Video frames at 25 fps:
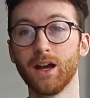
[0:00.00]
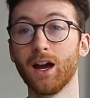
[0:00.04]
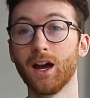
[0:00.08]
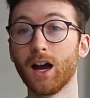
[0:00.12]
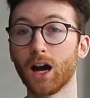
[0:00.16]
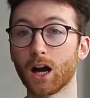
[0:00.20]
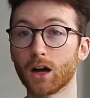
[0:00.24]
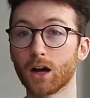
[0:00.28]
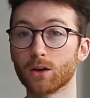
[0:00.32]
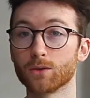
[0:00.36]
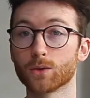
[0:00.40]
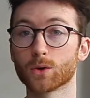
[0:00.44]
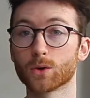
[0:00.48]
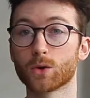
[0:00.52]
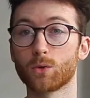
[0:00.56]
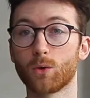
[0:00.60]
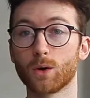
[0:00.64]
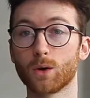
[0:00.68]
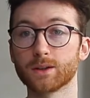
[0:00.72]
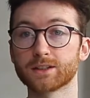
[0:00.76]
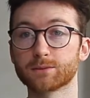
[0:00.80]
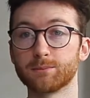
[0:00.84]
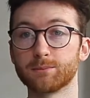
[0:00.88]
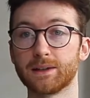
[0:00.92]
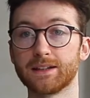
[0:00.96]
However,
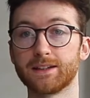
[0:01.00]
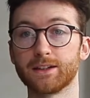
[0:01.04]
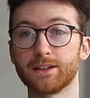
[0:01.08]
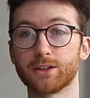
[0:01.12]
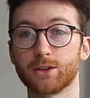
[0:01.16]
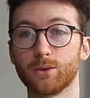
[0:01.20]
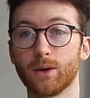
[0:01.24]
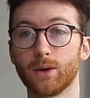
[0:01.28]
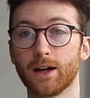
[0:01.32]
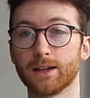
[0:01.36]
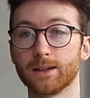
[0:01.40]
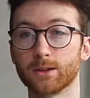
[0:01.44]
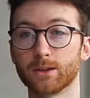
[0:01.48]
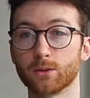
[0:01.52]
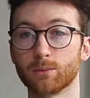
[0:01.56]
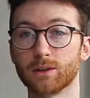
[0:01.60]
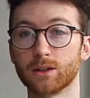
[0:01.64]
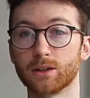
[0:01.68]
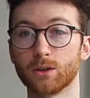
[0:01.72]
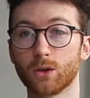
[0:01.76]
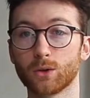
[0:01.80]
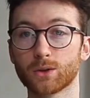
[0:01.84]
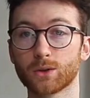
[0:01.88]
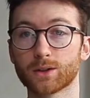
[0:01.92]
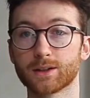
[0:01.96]
quants may take you a little bit
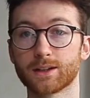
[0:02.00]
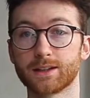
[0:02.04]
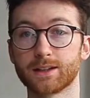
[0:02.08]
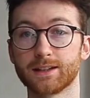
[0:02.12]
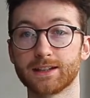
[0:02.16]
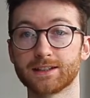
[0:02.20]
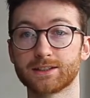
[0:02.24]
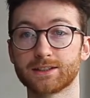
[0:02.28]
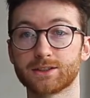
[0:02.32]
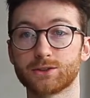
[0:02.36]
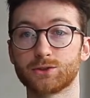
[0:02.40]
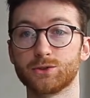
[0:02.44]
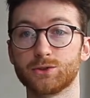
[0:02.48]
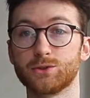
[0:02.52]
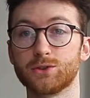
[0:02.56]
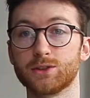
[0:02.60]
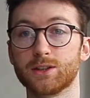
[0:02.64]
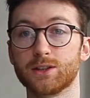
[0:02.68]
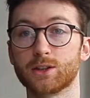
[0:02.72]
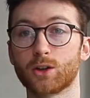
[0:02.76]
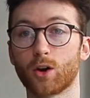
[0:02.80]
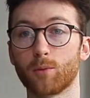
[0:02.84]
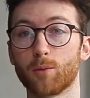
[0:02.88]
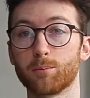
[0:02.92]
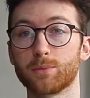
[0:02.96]
longer than this due to the
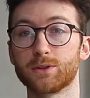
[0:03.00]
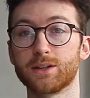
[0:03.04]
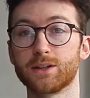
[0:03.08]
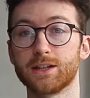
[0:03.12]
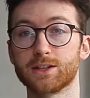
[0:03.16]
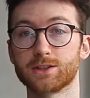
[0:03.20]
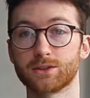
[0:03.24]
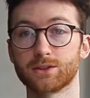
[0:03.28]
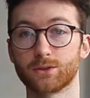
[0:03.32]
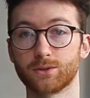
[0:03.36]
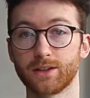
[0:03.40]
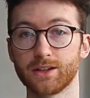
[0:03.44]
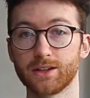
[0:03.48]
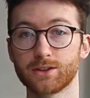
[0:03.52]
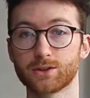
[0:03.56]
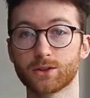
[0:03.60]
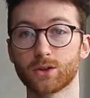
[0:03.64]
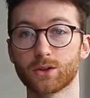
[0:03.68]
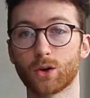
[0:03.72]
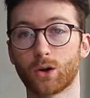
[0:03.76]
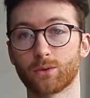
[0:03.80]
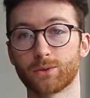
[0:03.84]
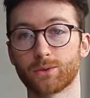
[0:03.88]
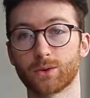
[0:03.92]
computational nature of the